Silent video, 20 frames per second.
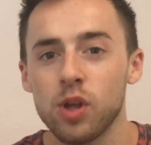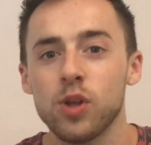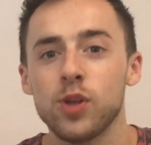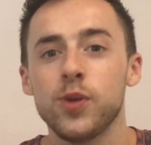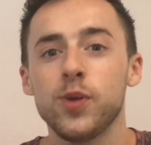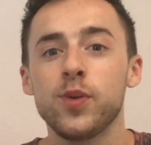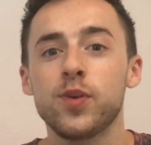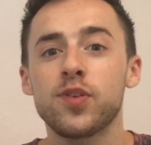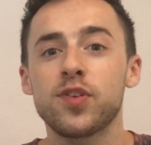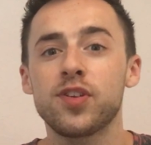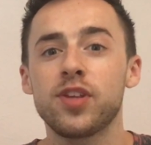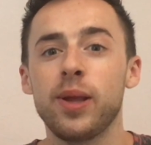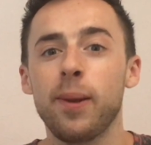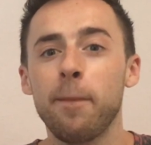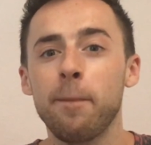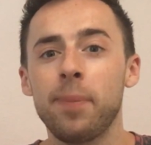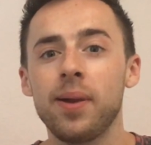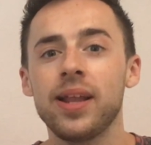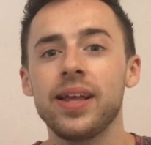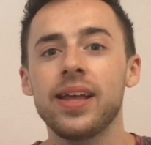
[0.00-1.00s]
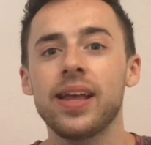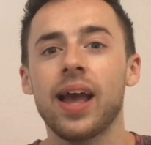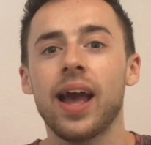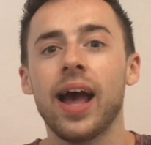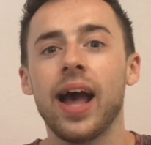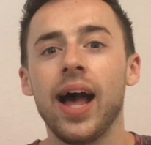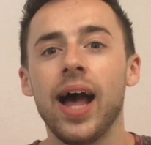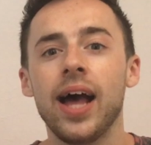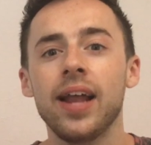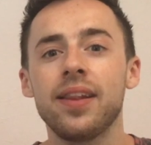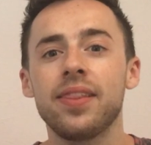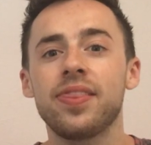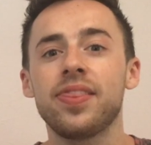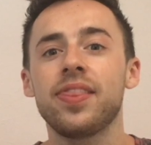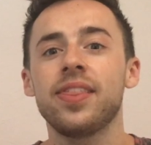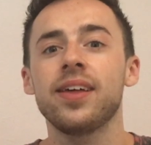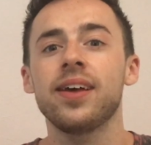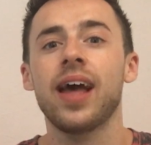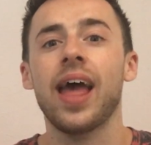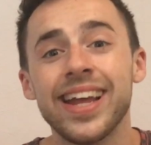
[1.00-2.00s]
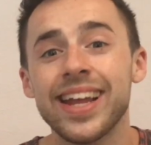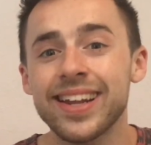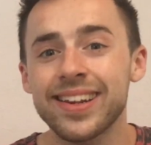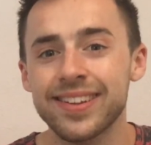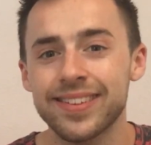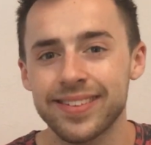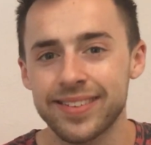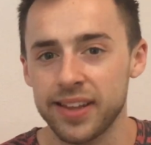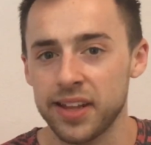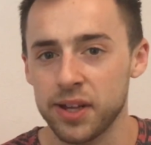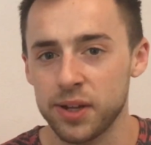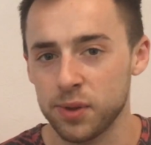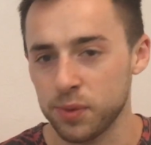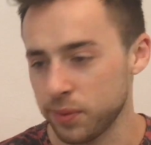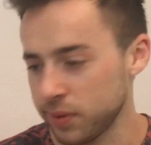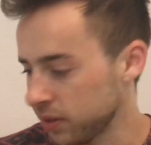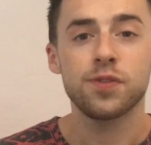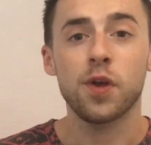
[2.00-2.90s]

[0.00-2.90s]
you simply add the id sound.